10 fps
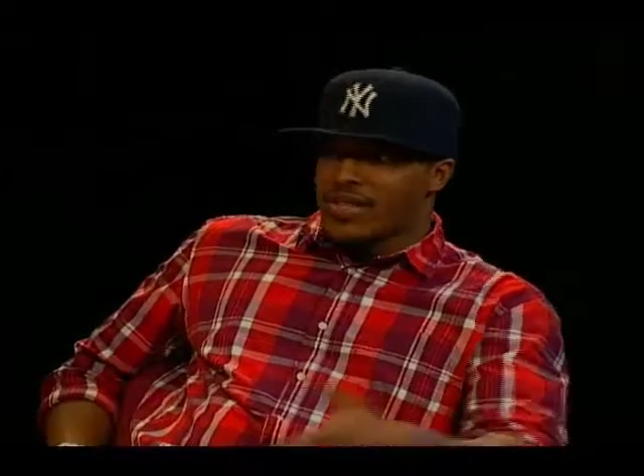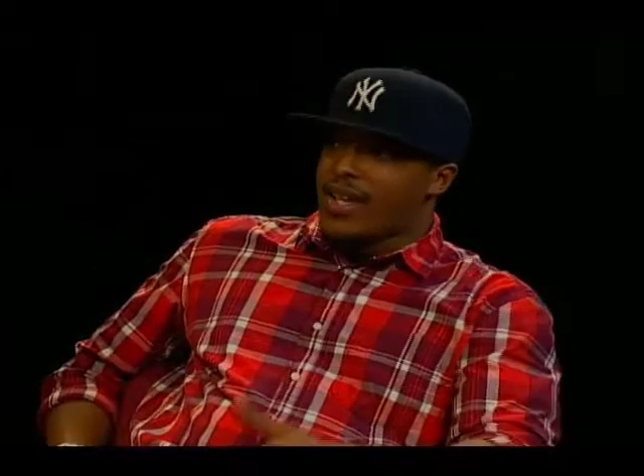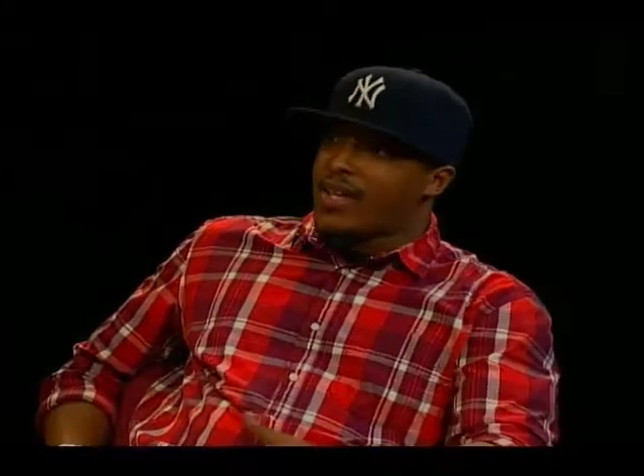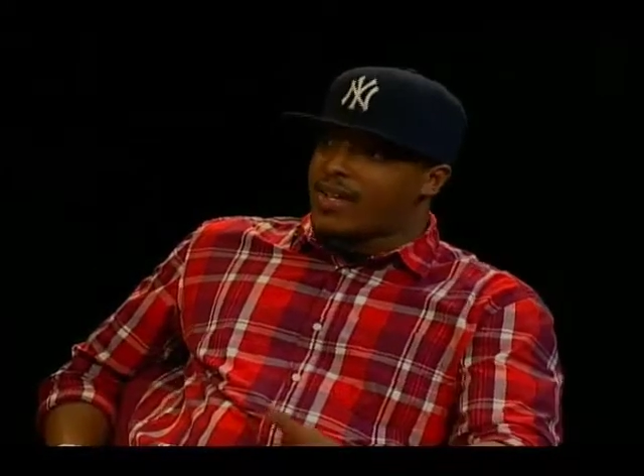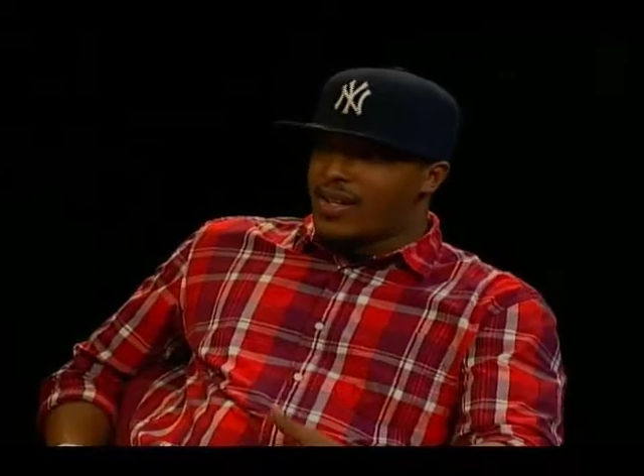
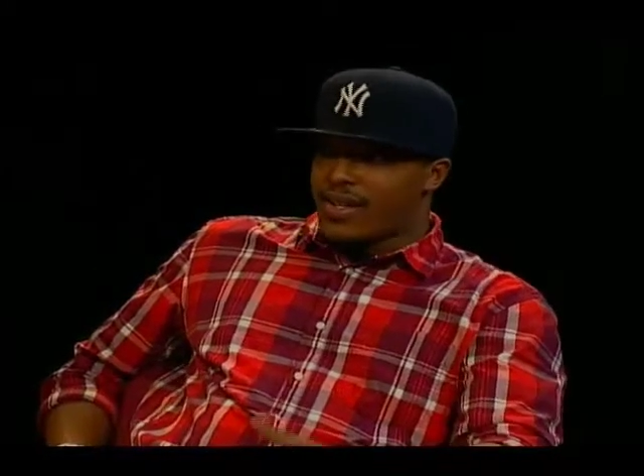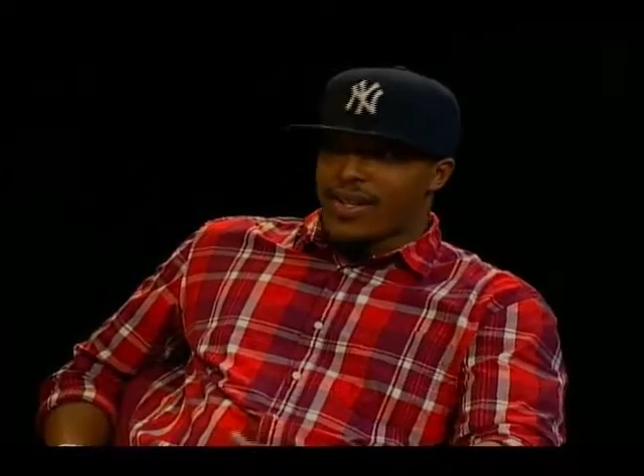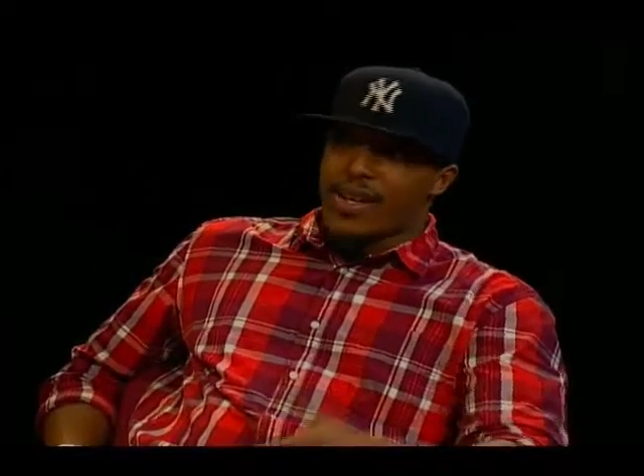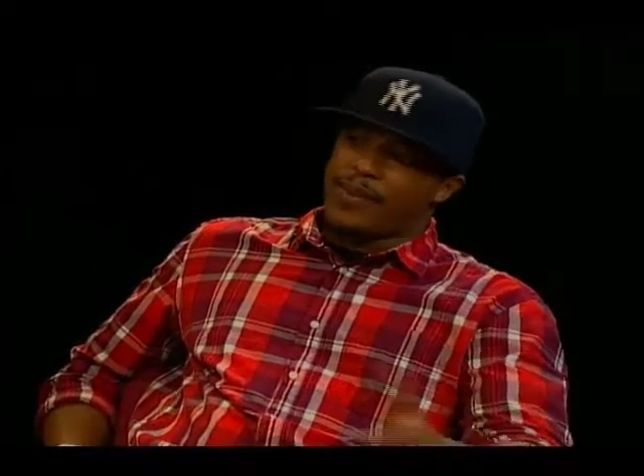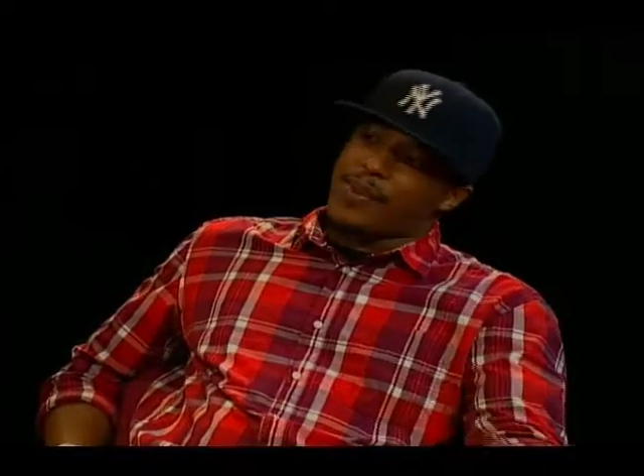hating. Like a
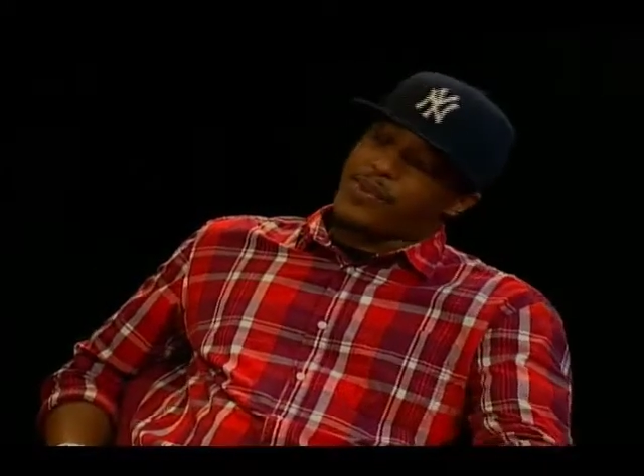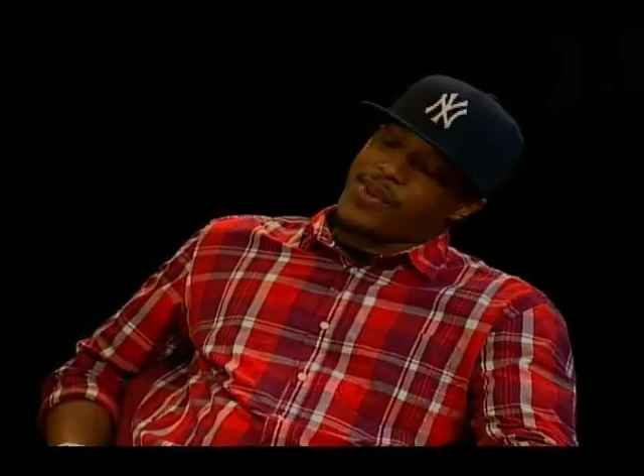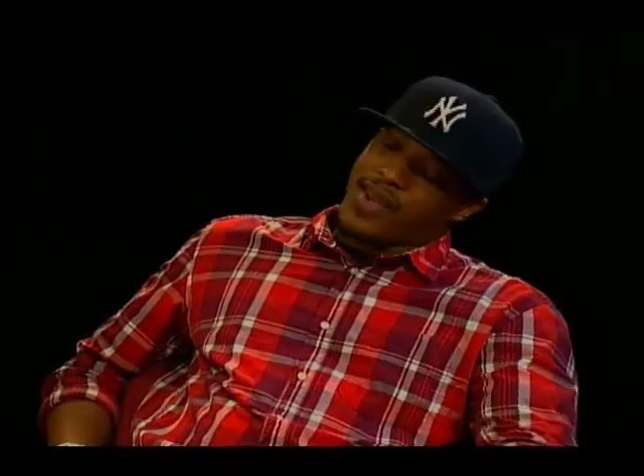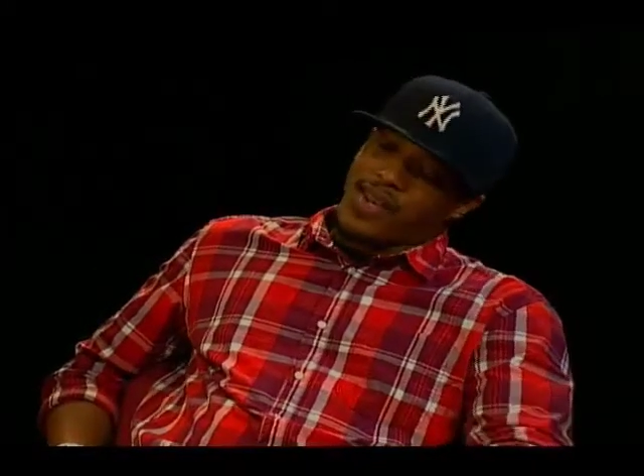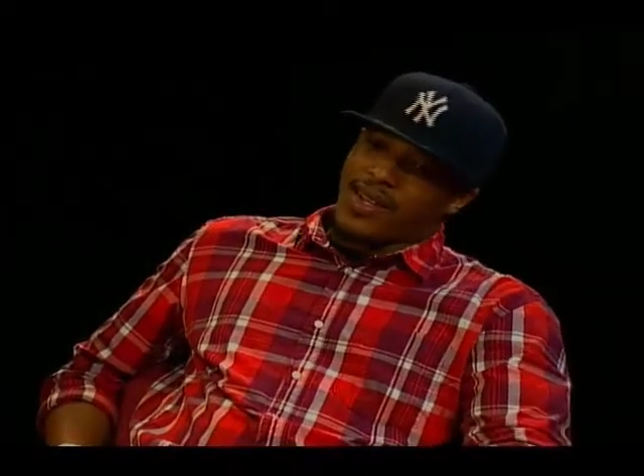lot of people
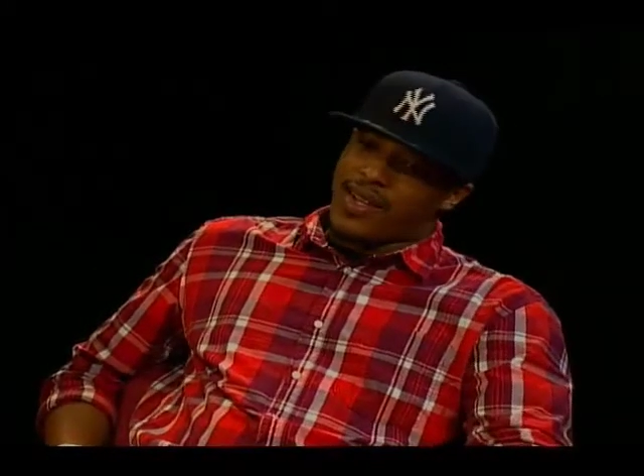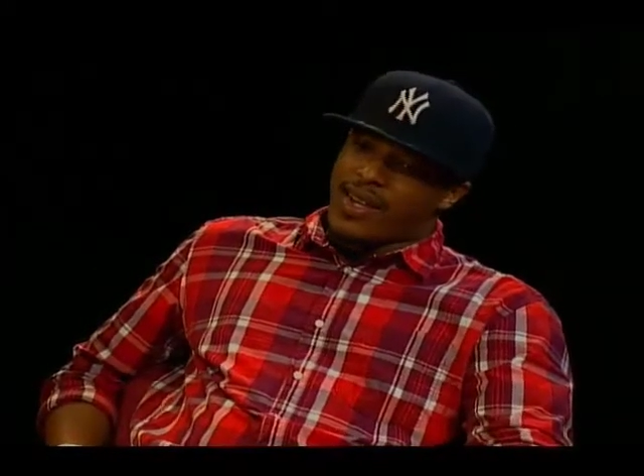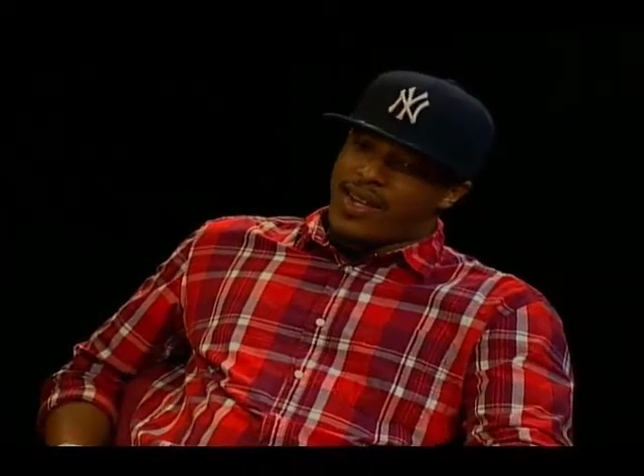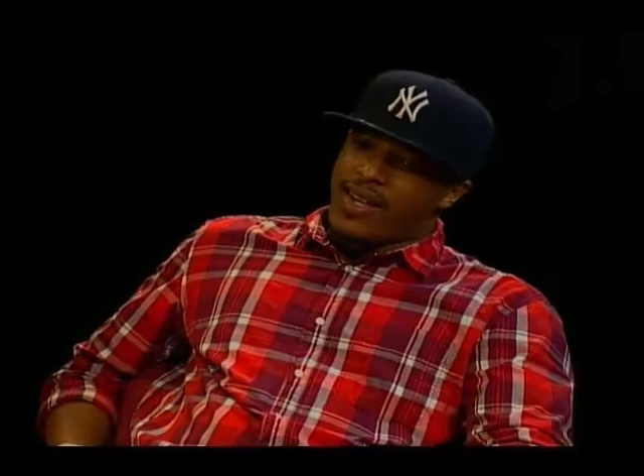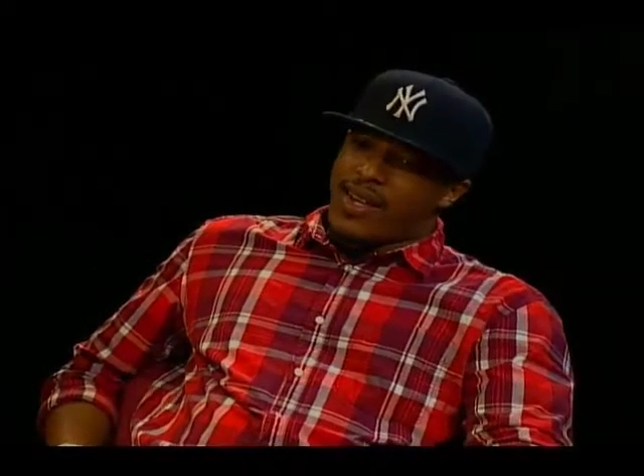hate,
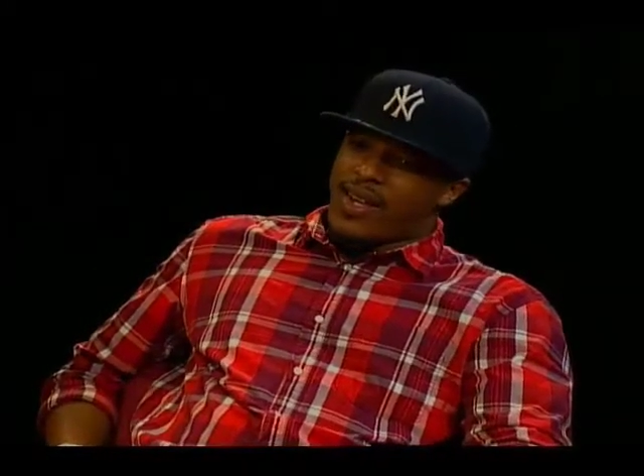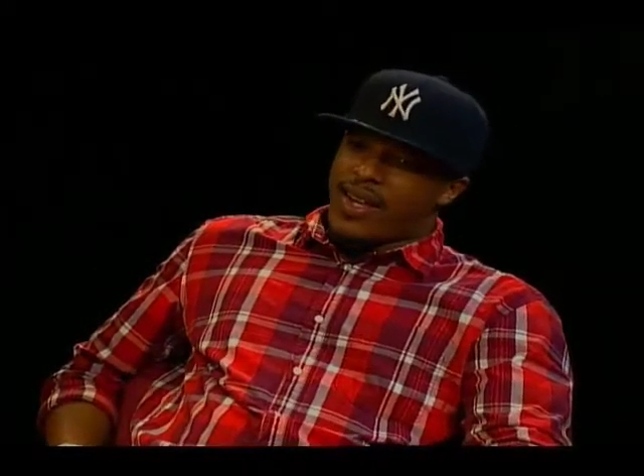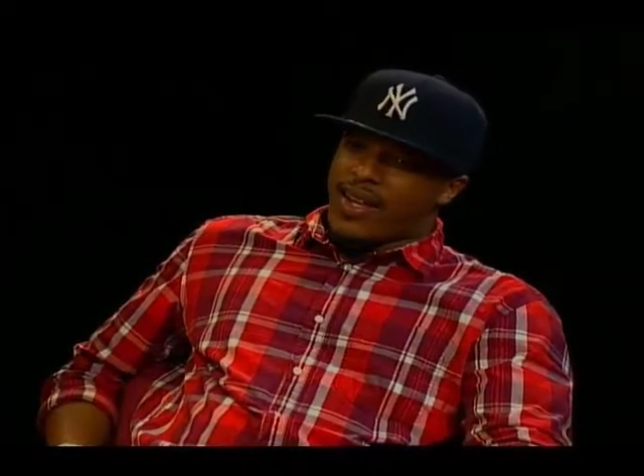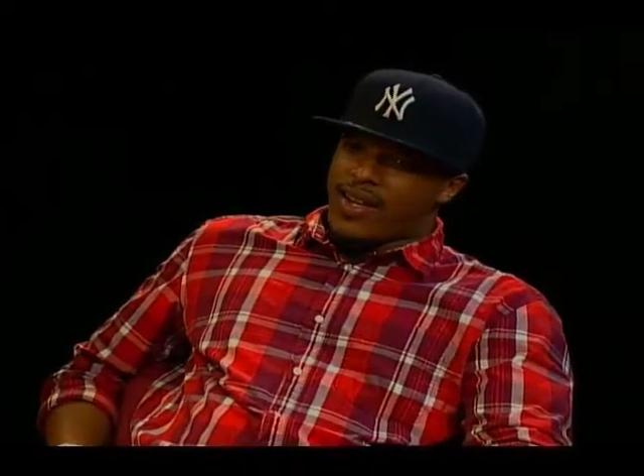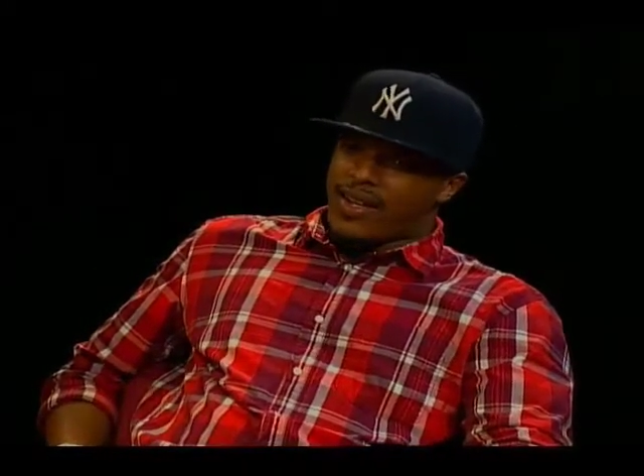
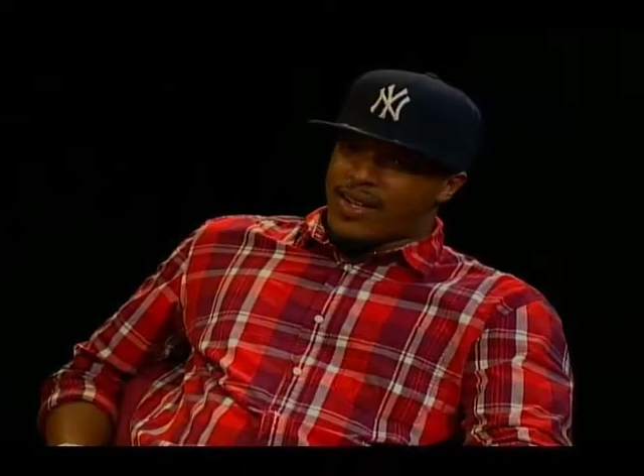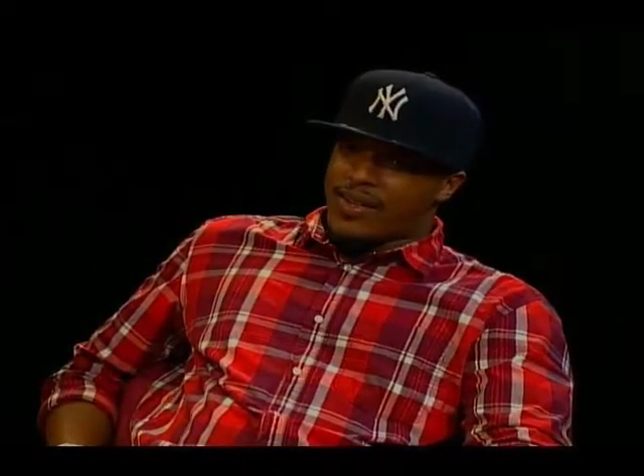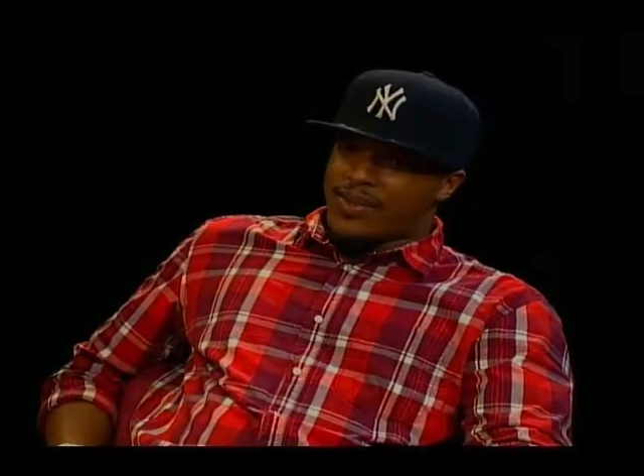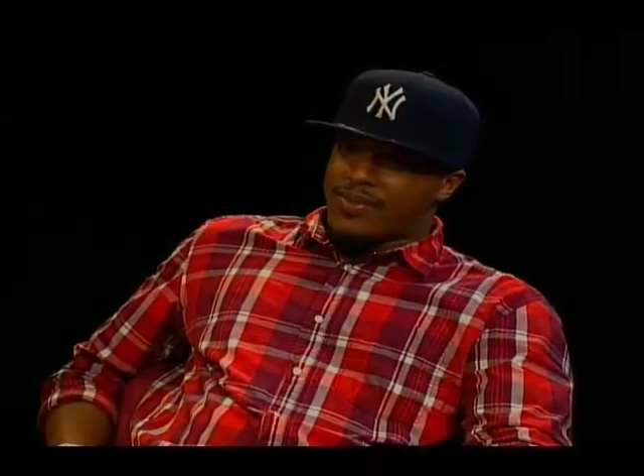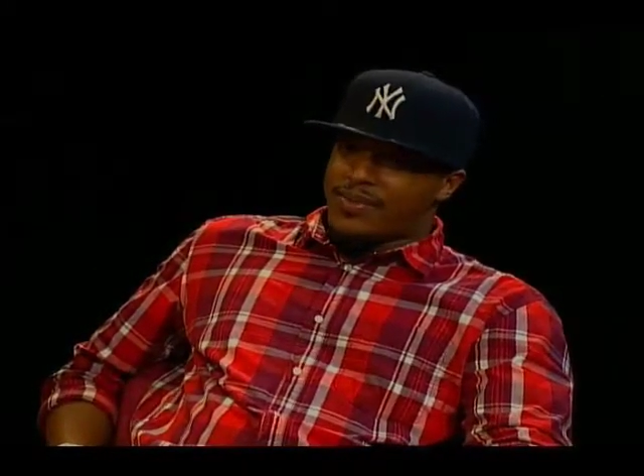and
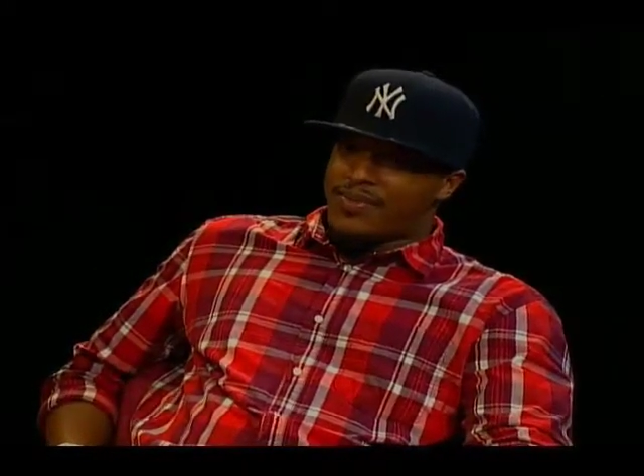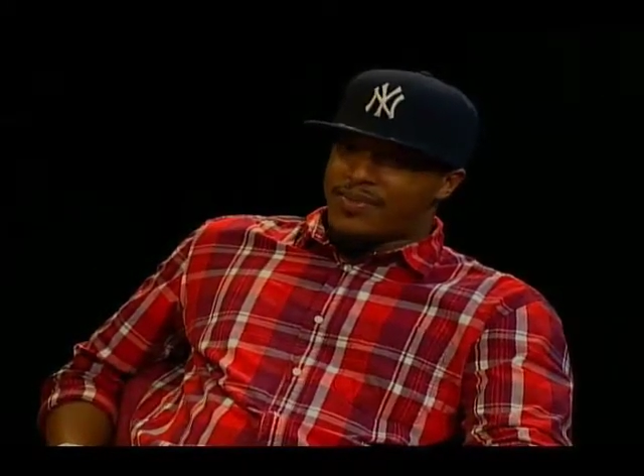um,